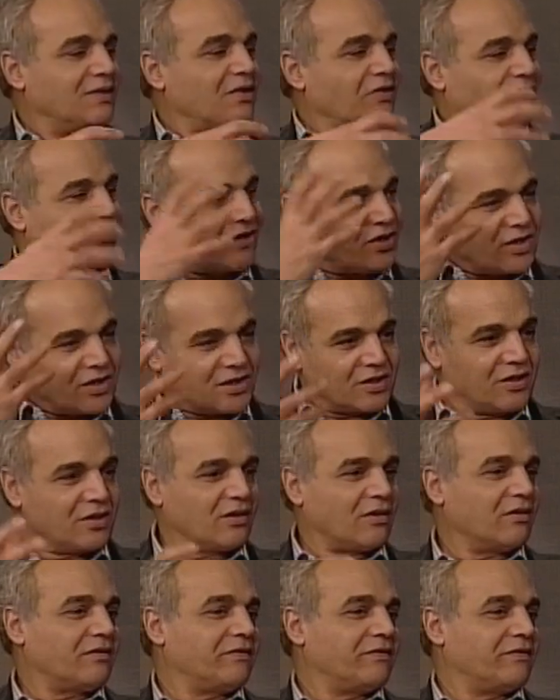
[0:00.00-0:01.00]
the theory
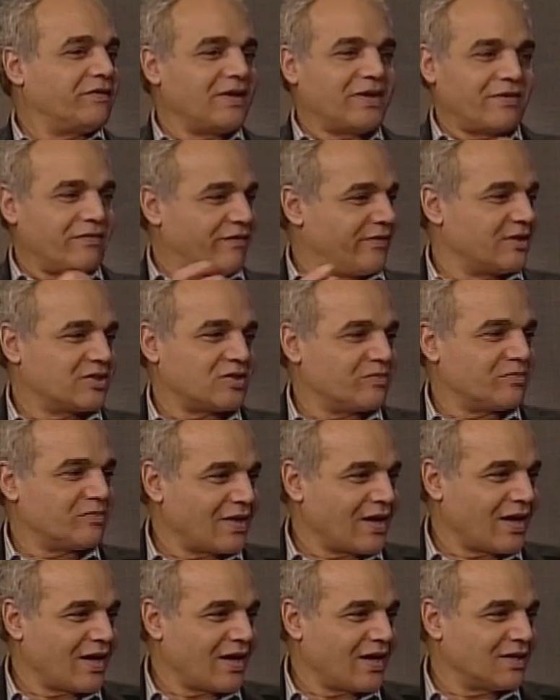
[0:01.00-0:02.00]
of uh, invisible
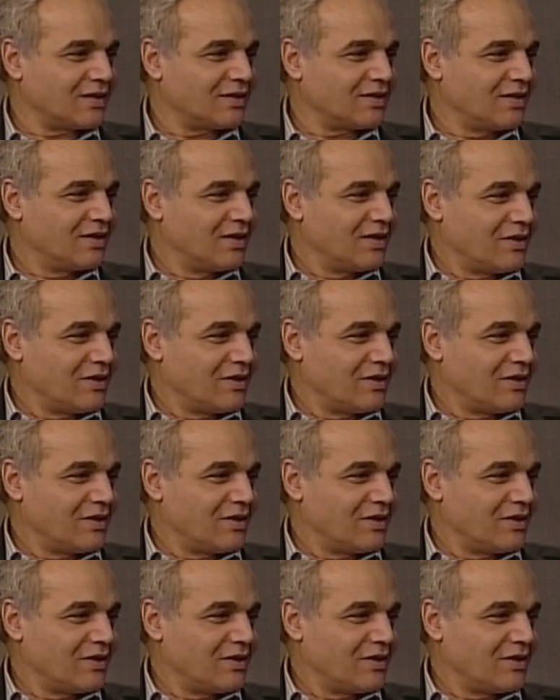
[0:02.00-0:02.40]
hand.